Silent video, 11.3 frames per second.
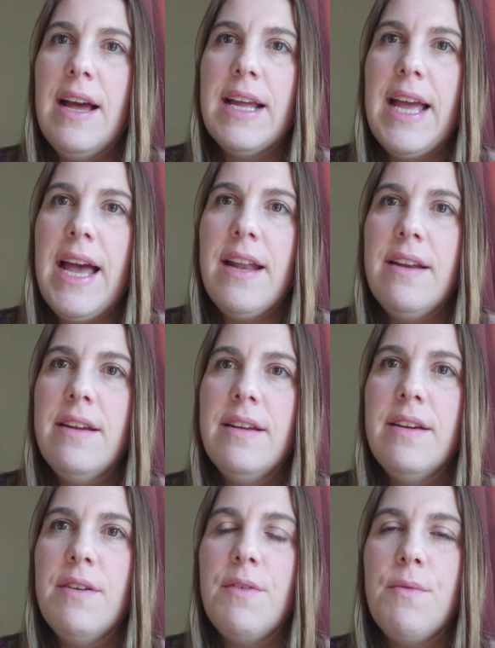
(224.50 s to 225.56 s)
Again,
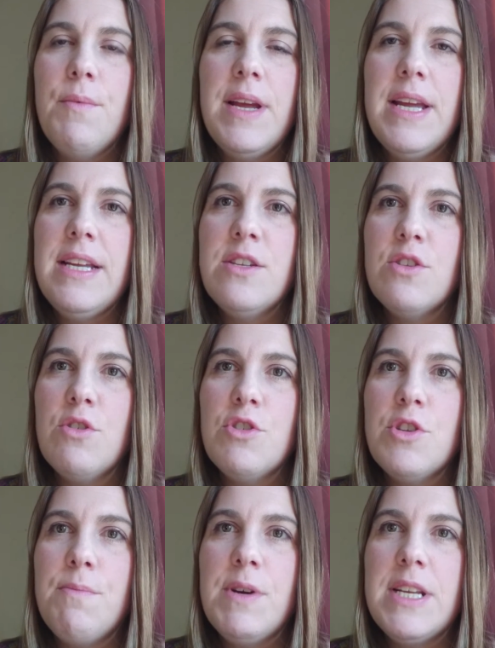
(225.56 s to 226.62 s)
we saw
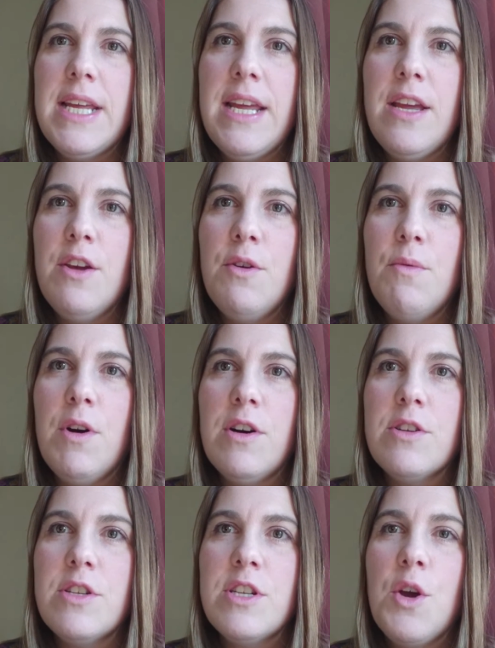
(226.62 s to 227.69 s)
somebody who
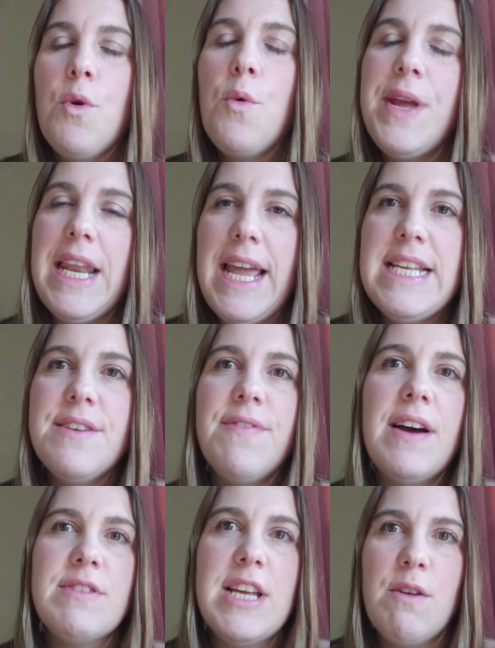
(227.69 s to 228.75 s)
we later
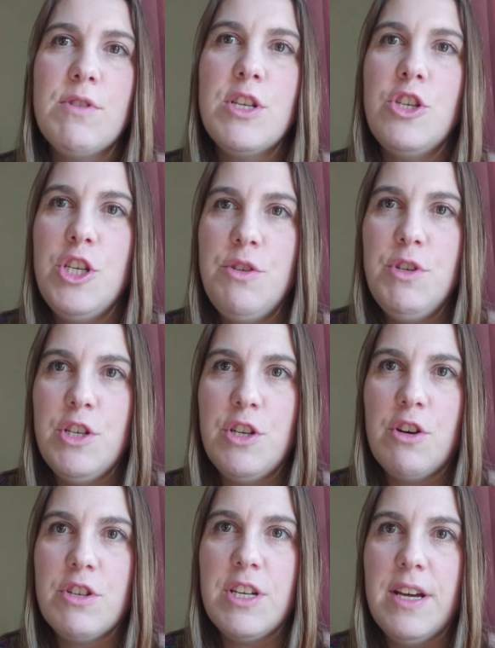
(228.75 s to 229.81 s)
found out was a junior
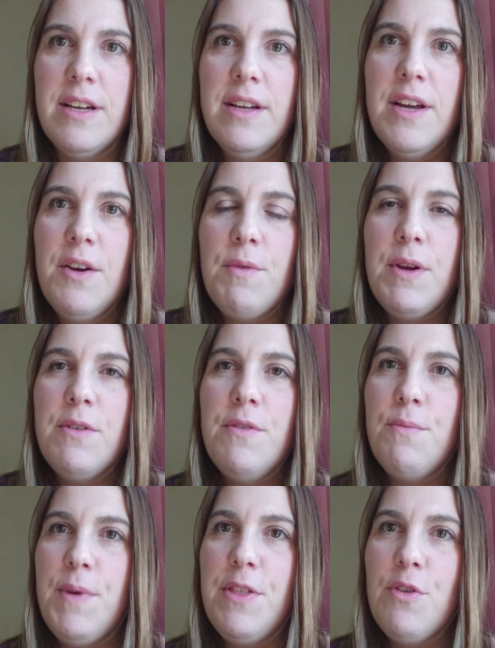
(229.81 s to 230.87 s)
doctor.
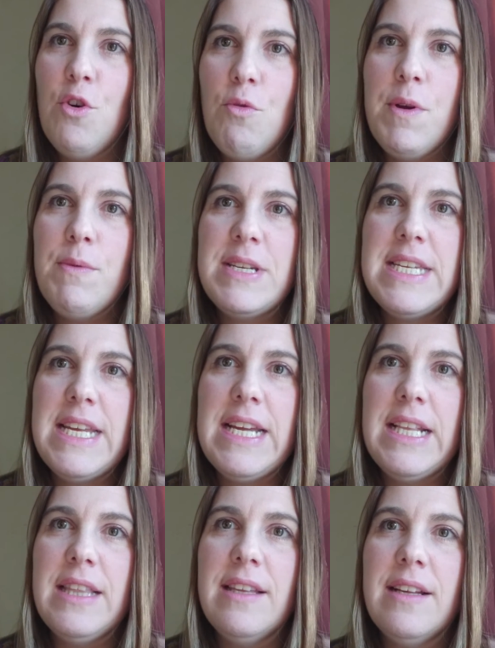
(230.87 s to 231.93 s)
We thought we were
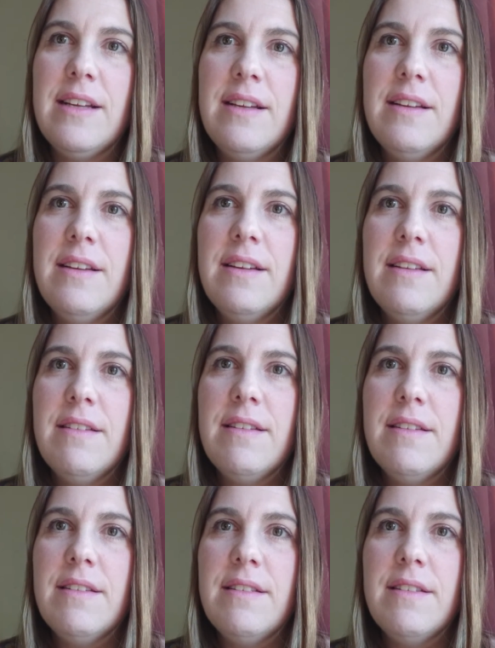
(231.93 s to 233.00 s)
seeing the
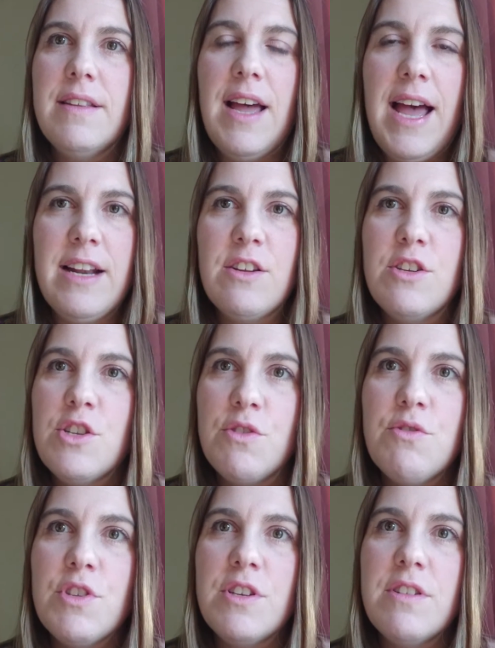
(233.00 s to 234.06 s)
head
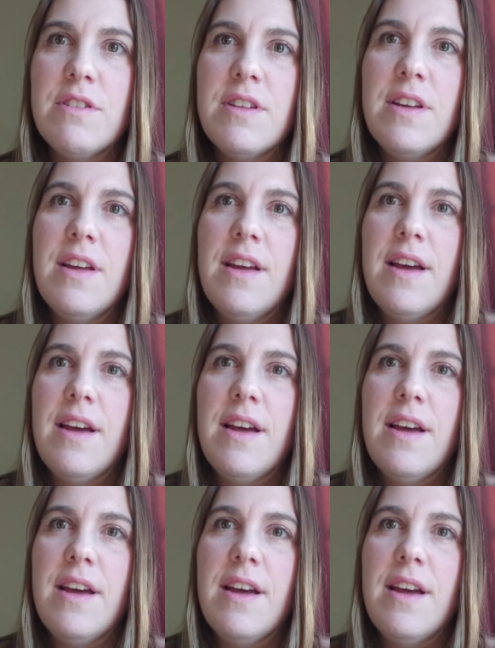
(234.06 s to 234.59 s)
consultant,